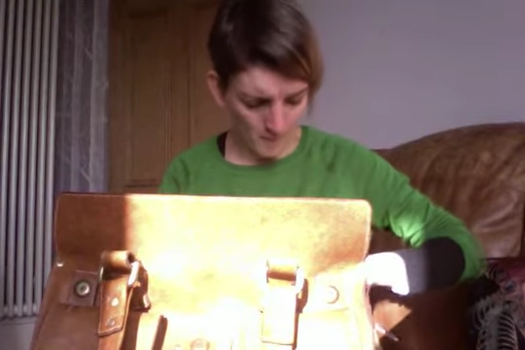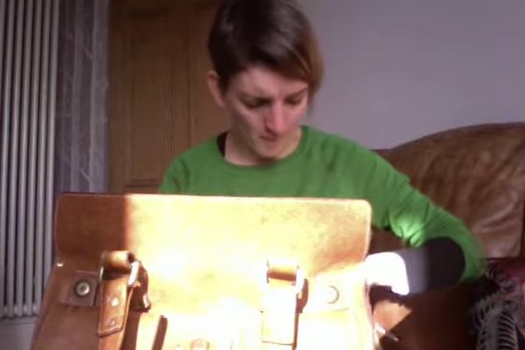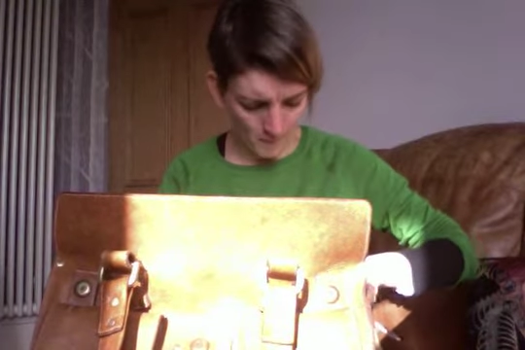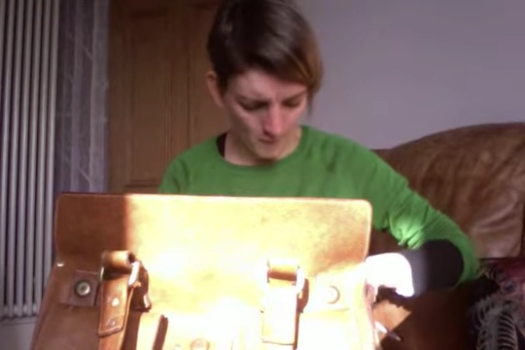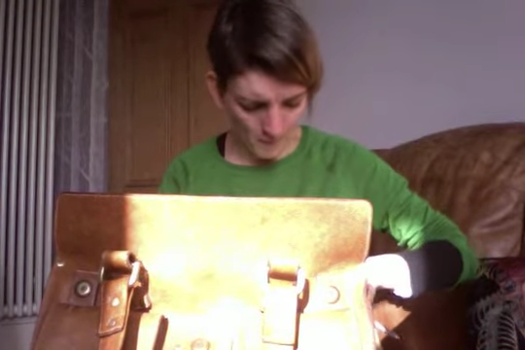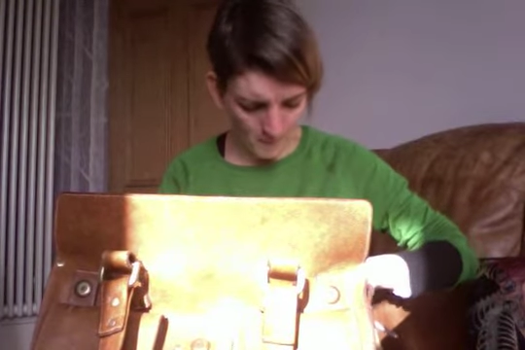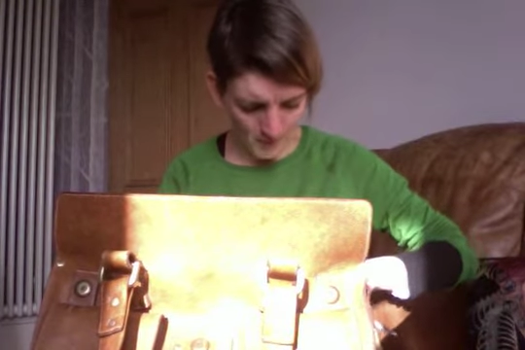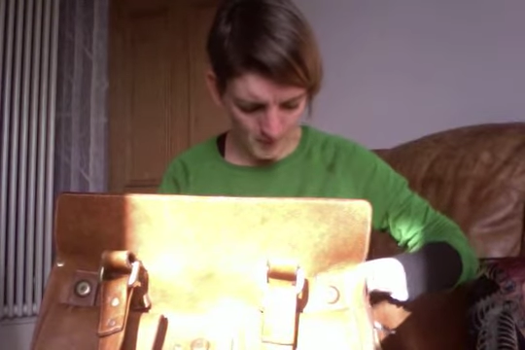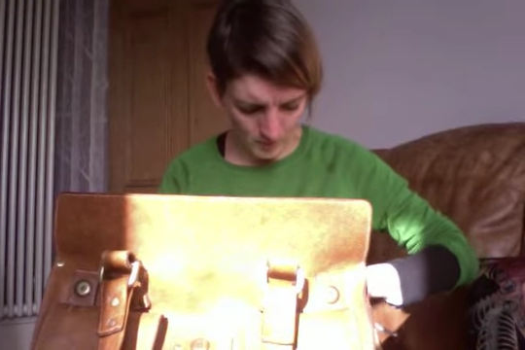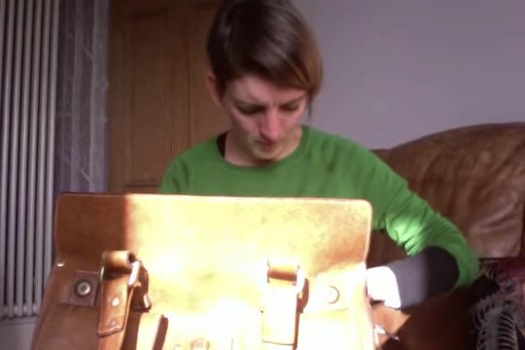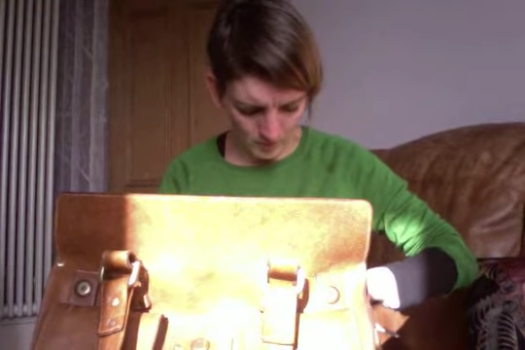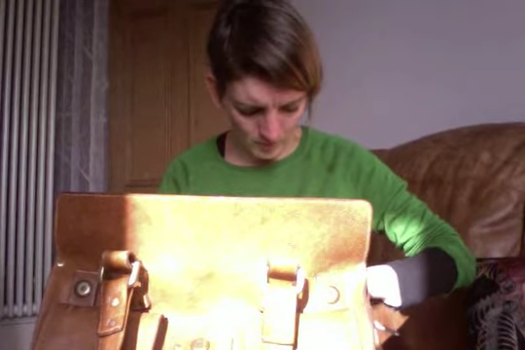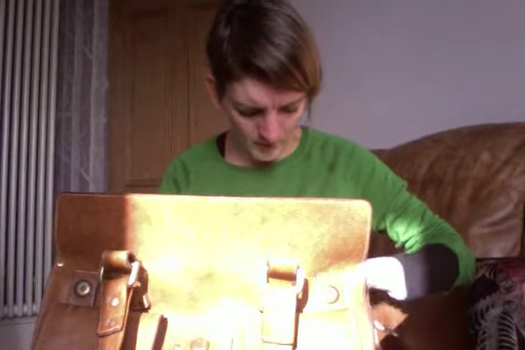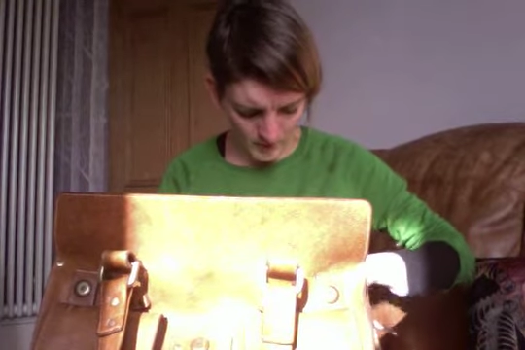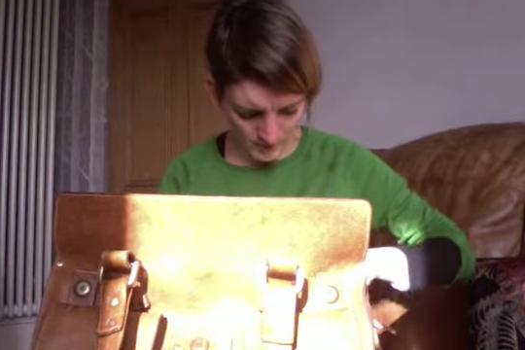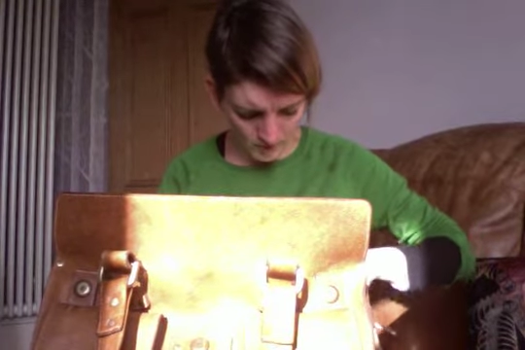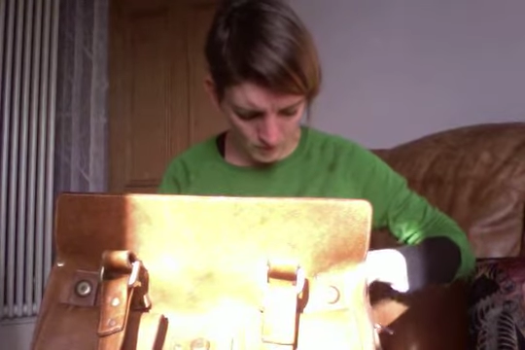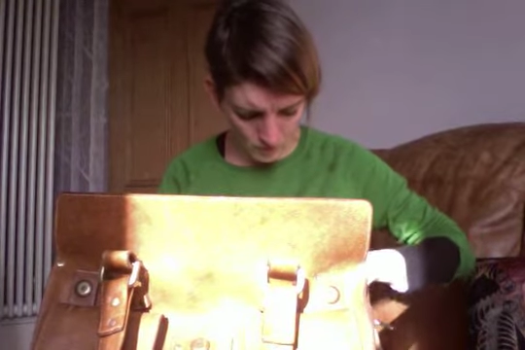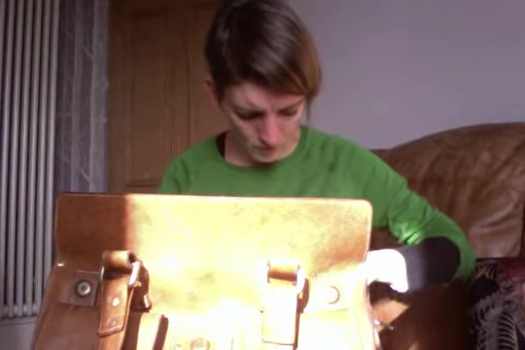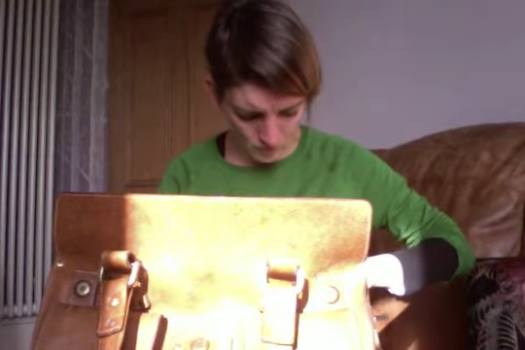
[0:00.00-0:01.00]
for my
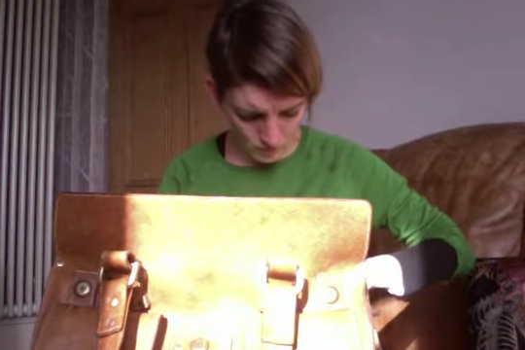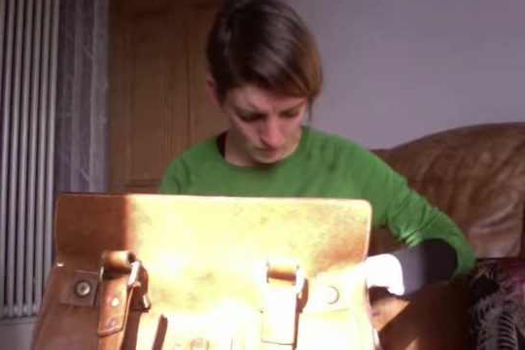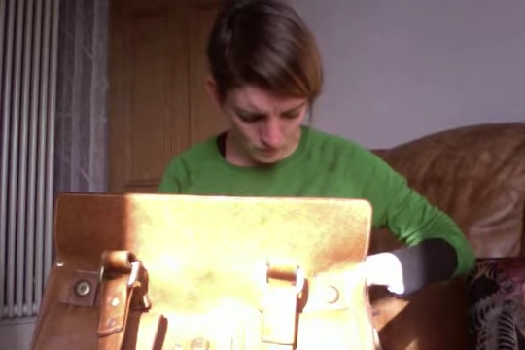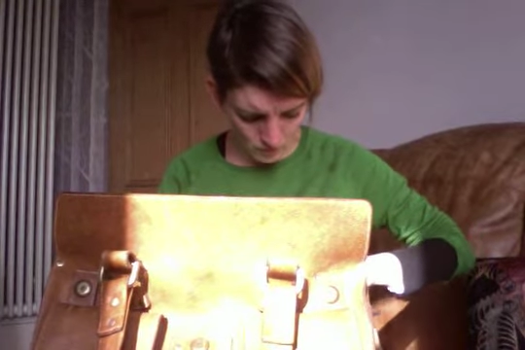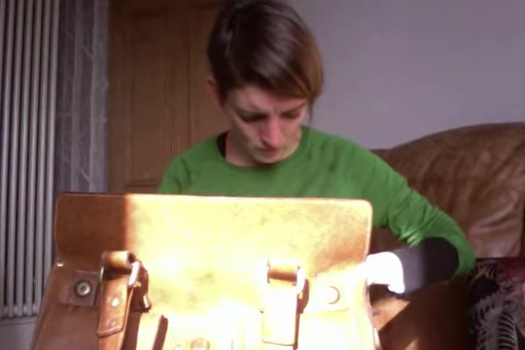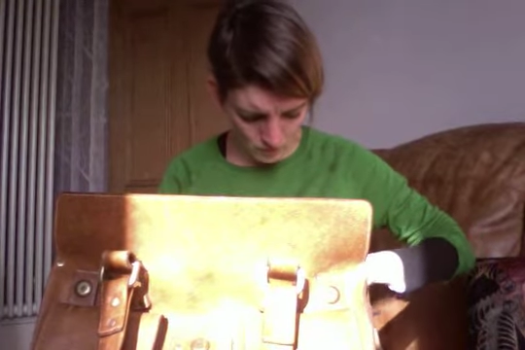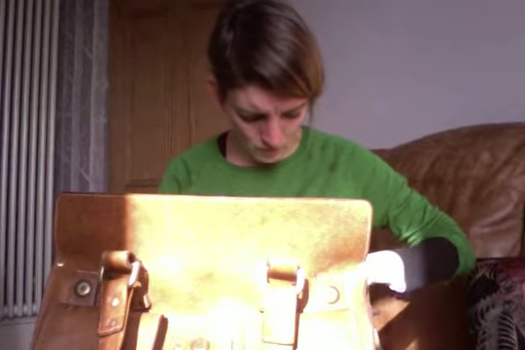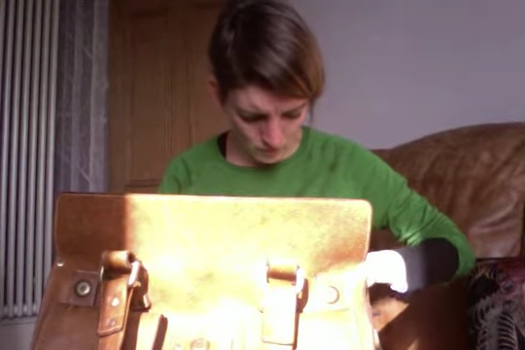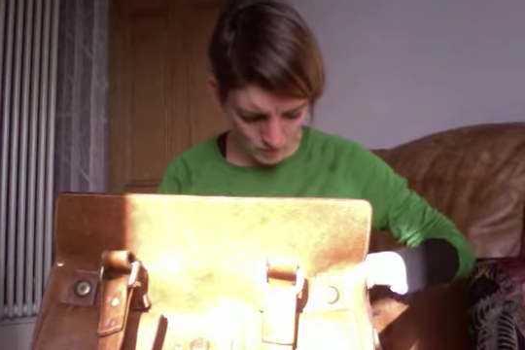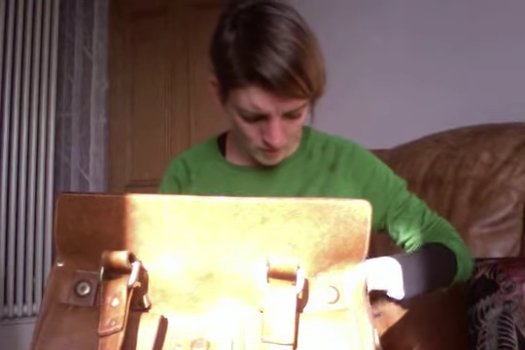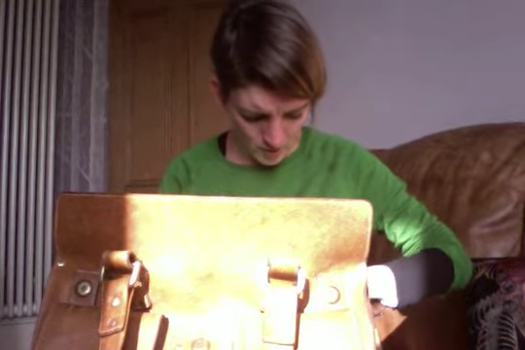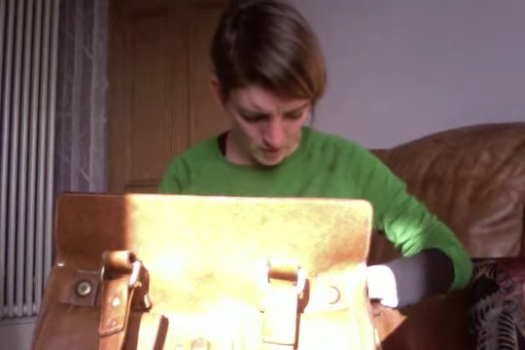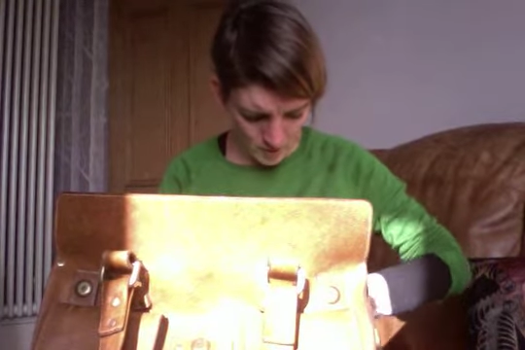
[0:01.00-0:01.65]
Coletto,